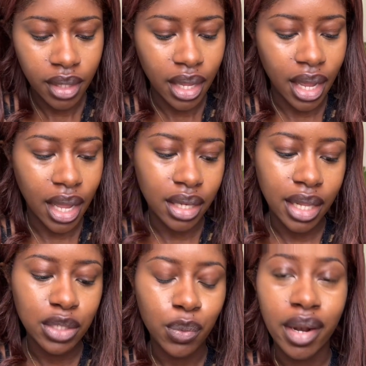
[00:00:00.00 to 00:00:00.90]
and
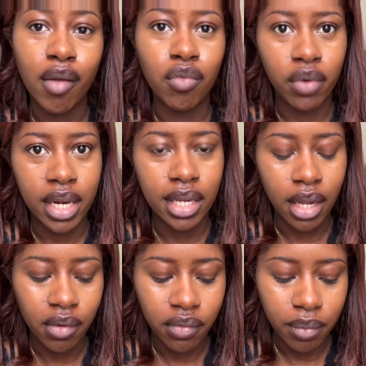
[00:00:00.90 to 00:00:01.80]
that's when I really
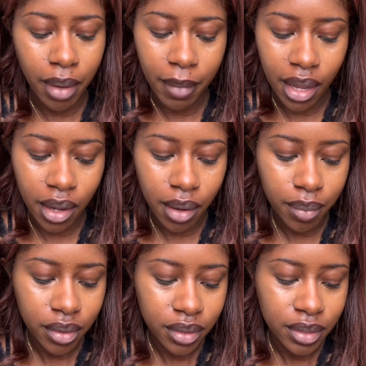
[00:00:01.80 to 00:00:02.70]
love my makeup,
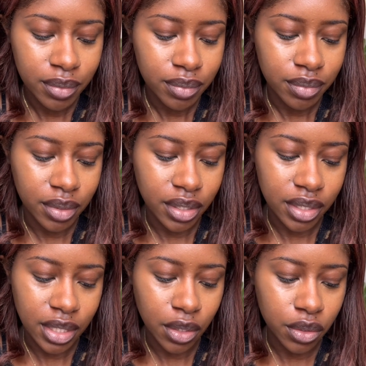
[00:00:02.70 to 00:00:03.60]

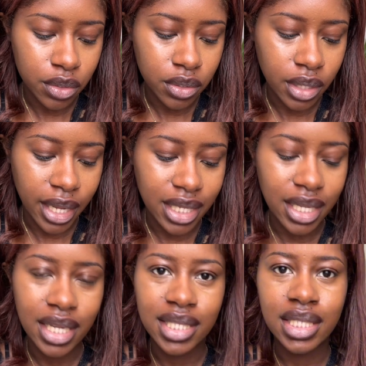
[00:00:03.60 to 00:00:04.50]
because it looks like
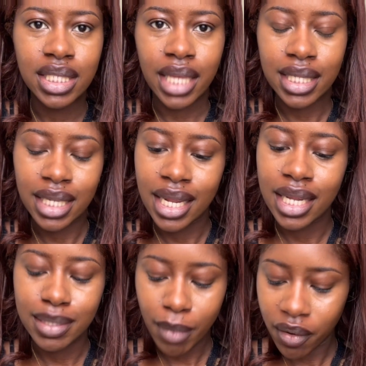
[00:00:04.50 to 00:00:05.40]
it's setting and
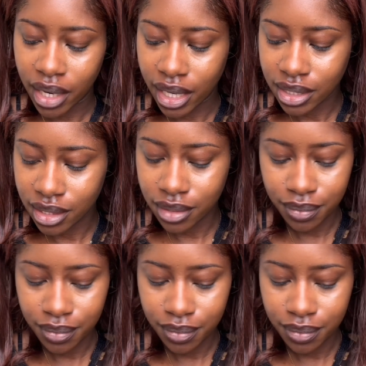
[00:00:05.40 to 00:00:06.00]
it's marinated.